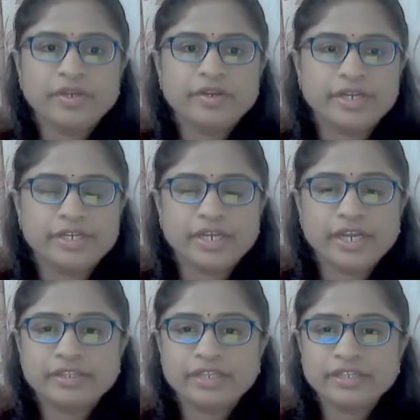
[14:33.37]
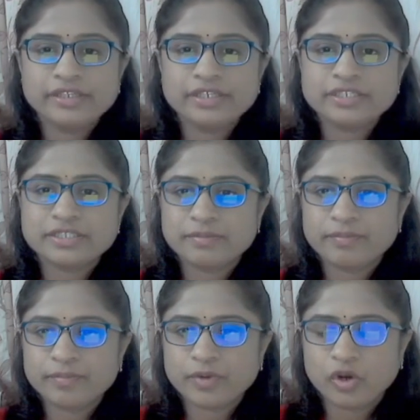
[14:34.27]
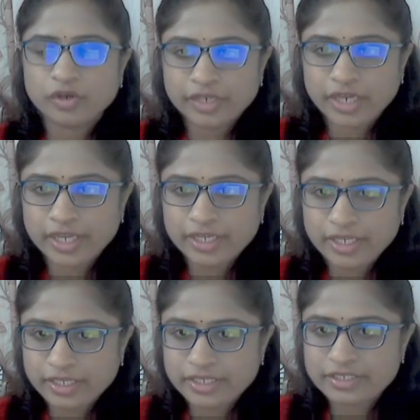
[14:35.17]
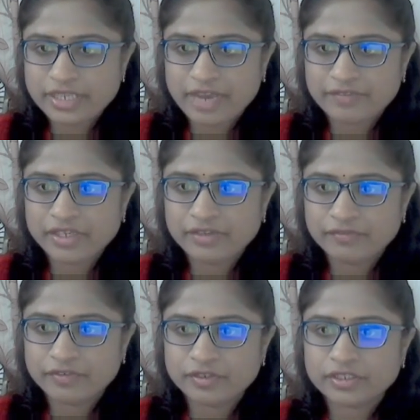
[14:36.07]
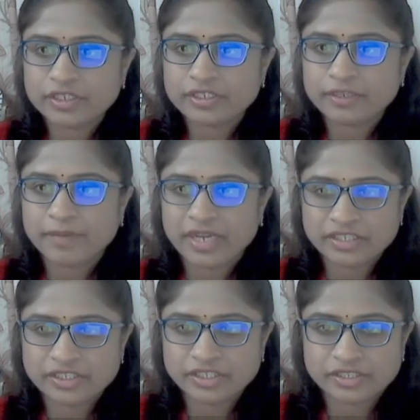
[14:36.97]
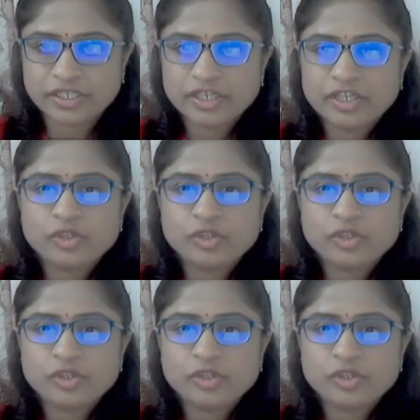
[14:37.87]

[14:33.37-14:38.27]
Right, and then this bronchi is having further the branches.